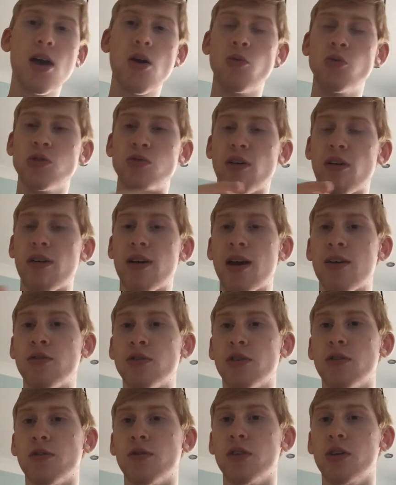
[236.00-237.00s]
was very
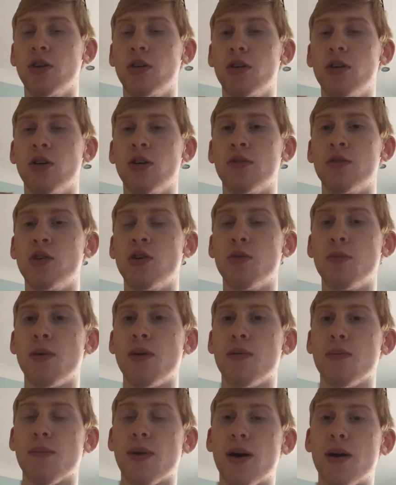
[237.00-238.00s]
evident for a lot of
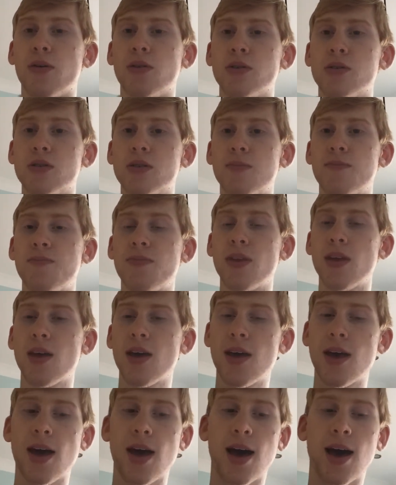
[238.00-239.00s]
European powers,
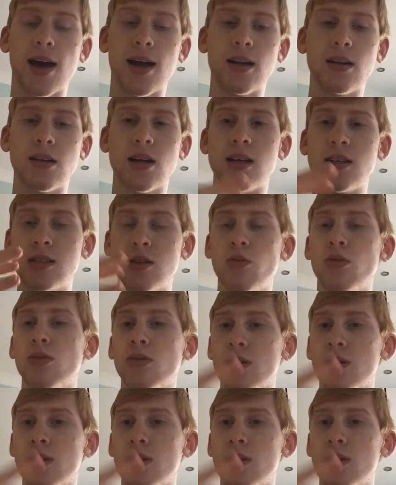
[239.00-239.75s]
and it still